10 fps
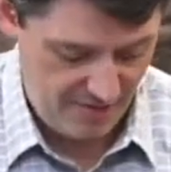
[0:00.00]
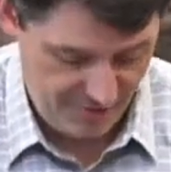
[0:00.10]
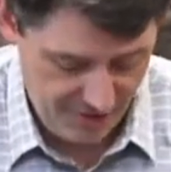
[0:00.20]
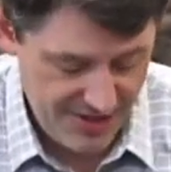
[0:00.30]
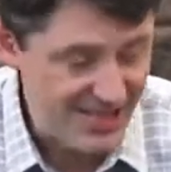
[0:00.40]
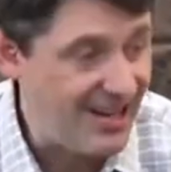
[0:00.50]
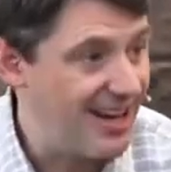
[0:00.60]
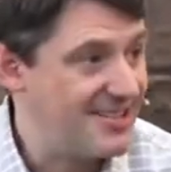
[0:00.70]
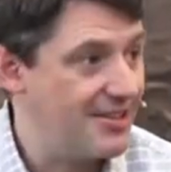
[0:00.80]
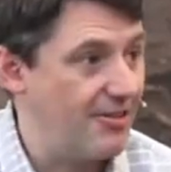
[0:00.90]

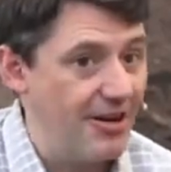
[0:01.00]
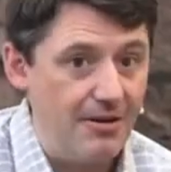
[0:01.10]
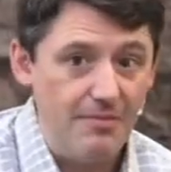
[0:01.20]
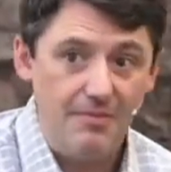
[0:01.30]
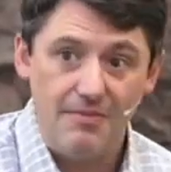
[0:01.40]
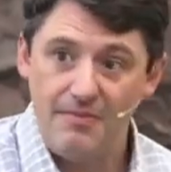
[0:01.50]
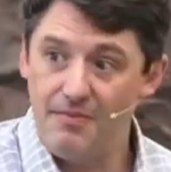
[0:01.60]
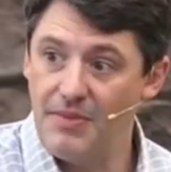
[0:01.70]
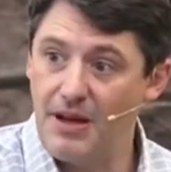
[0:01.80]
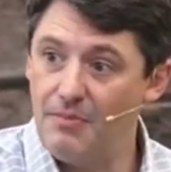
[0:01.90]
footstocks that they're in
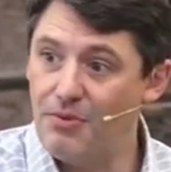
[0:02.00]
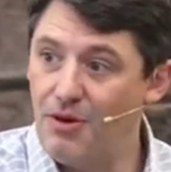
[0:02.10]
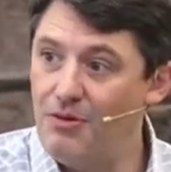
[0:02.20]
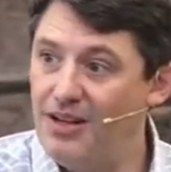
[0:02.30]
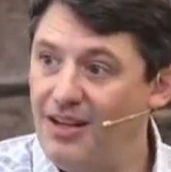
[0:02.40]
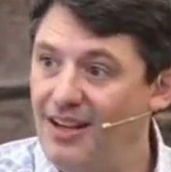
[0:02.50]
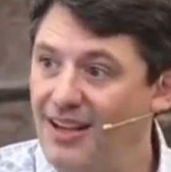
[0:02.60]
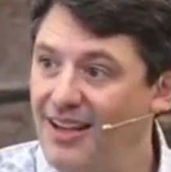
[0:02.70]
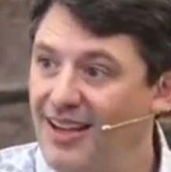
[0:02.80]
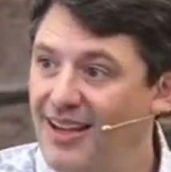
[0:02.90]
become broken.
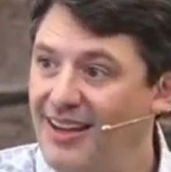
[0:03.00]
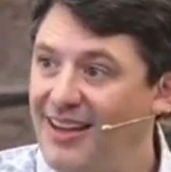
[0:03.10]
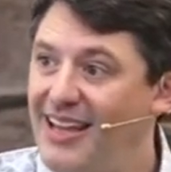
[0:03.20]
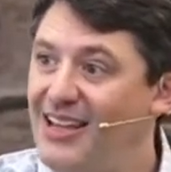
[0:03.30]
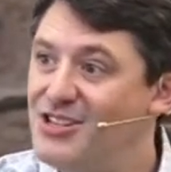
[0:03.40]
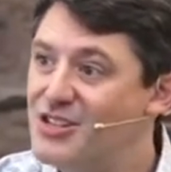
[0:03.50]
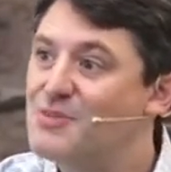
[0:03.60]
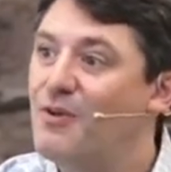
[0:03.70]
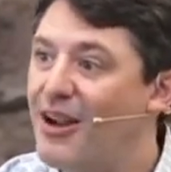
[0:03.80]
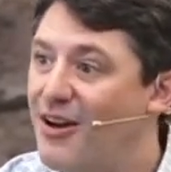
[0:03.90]
The hinges
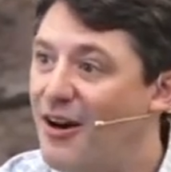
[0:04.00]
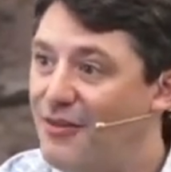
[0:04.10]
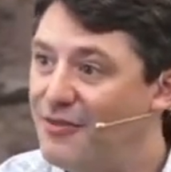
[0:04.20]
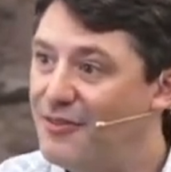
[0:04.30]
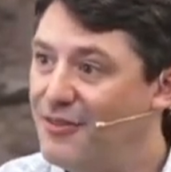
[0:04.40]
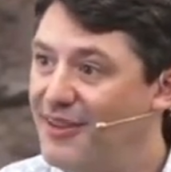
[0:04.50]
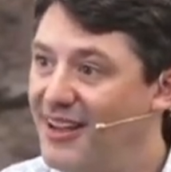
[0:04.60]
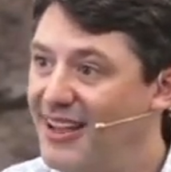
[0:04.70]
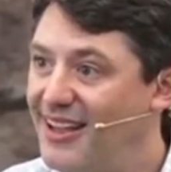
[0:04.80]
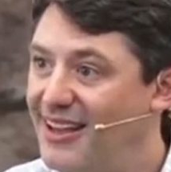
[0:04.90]
break off.
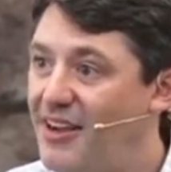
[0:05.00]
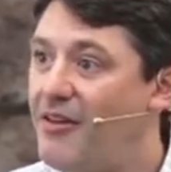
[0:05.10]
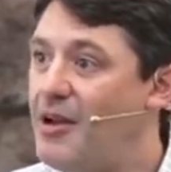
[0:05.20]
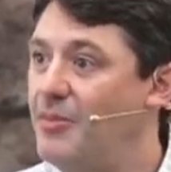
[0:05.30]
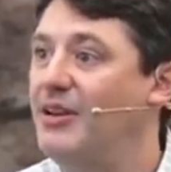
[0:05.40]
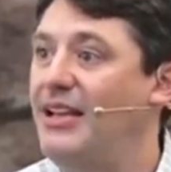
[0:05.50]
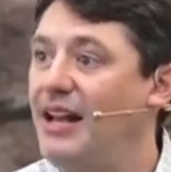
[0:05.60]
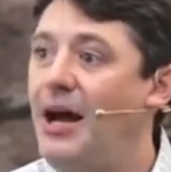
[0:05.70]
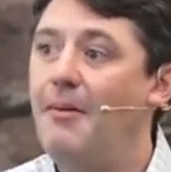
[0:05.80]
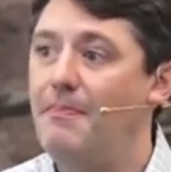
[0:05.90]
They're able to get
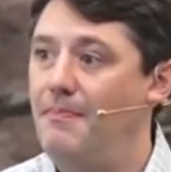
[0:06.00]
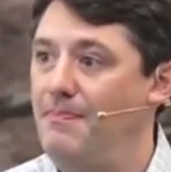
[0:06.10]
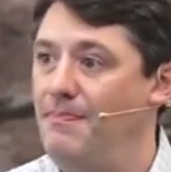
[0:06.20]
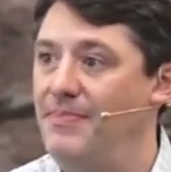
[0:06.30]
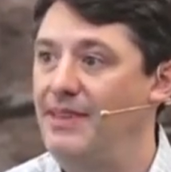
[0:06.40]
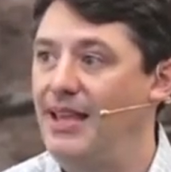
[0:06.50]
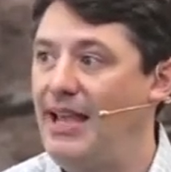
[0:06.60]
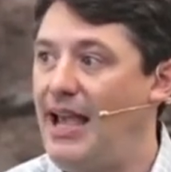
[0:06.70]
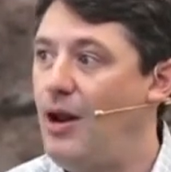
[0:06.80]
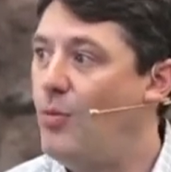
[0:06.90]
up
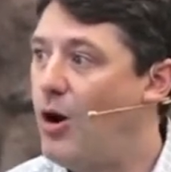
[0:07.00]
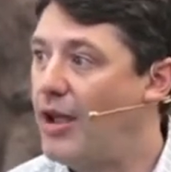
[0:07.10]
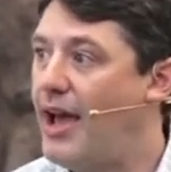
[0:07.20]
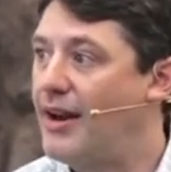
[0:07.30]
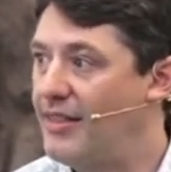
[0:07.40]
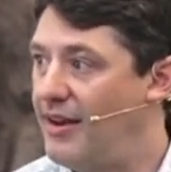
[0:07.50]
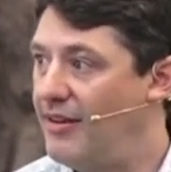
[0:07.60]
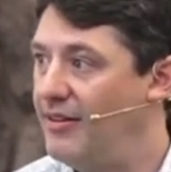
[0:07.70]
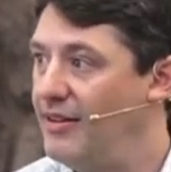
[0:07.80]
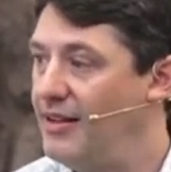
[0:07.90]
and walk out of
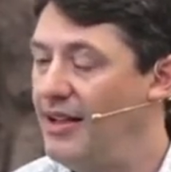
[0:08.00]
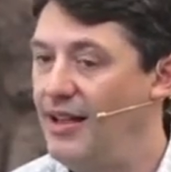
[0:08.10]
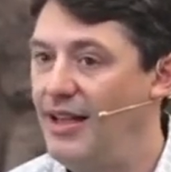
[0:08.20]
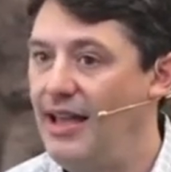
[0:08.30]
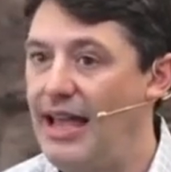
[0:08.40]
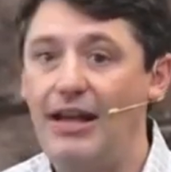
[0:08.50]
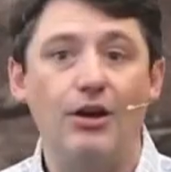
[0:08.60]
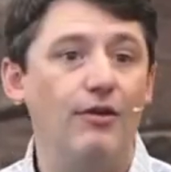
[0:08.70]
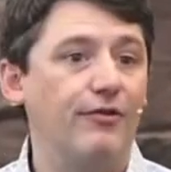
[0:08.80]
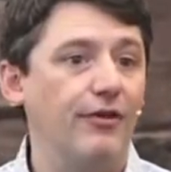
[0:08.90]
there and
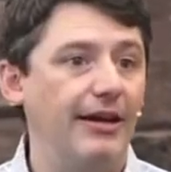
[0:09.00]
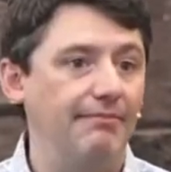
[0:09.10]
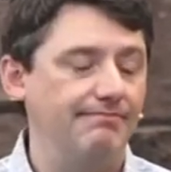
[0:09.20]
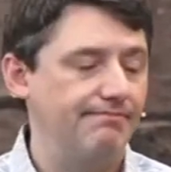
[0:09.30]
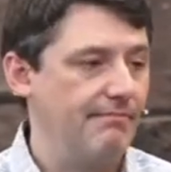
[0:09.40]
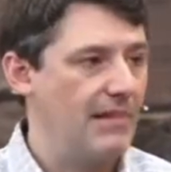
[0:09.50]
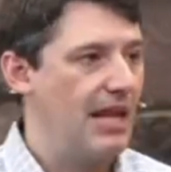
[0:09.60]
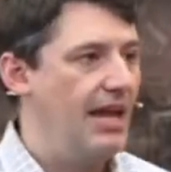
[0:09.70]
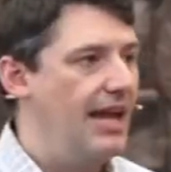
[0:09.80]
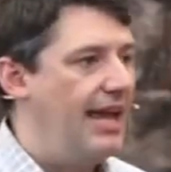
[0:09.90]
go free.
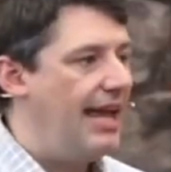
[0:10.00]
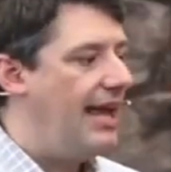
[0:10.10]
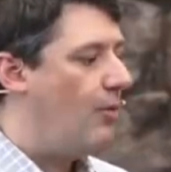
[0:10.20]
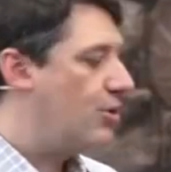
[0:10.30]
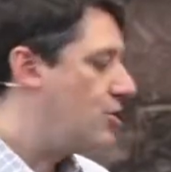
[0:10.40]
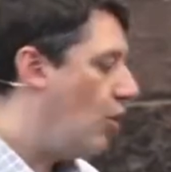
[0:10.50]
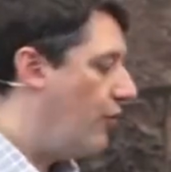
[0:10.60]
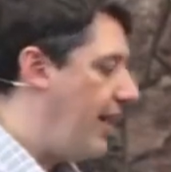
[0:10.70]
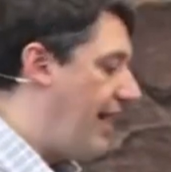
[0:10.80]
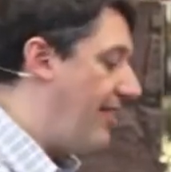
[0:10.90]
We're
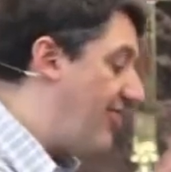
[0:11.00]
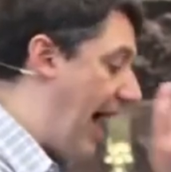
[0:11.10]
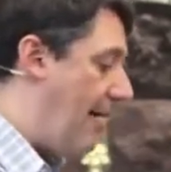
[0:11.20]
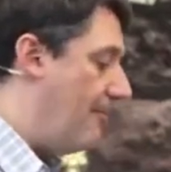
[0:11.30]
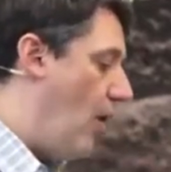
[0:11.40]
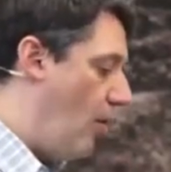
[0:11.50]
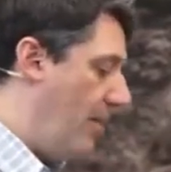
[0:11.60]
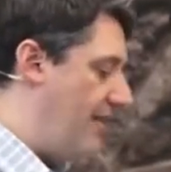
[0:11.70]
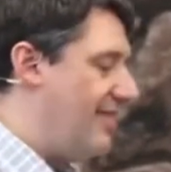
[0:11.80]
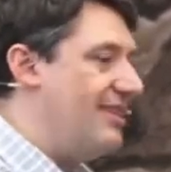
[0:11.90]
told that at that
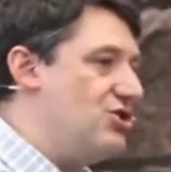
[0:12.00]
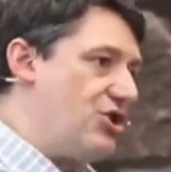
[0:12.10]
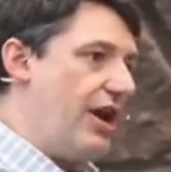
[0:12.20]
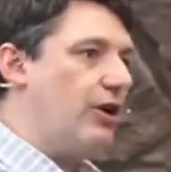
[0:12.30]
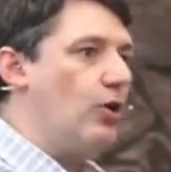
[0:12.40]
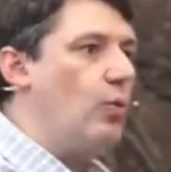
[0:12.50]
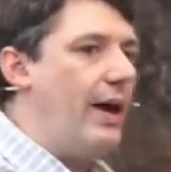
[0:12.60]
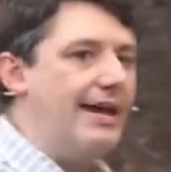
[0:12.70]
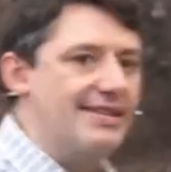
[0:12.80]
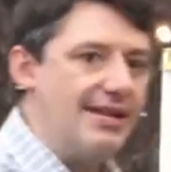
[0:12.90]
moment, the jailer
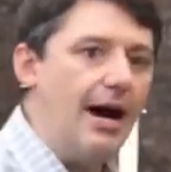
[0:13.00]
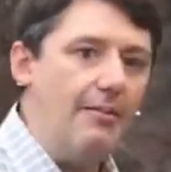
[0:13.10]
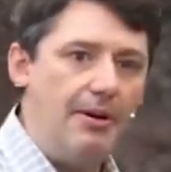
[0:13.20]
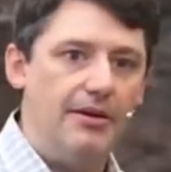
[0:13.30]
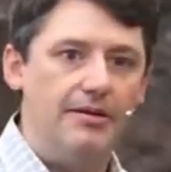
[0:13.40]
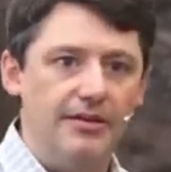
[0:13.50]
wakes up.